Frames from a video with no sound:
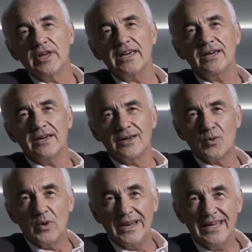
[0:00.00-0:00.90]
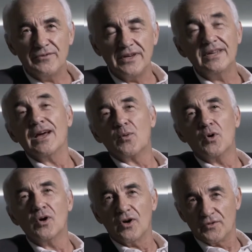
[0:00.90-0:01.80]
Today we live in a
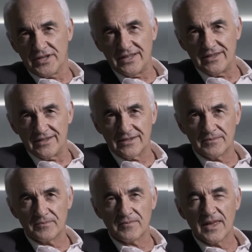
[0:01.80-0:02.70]
world of cities,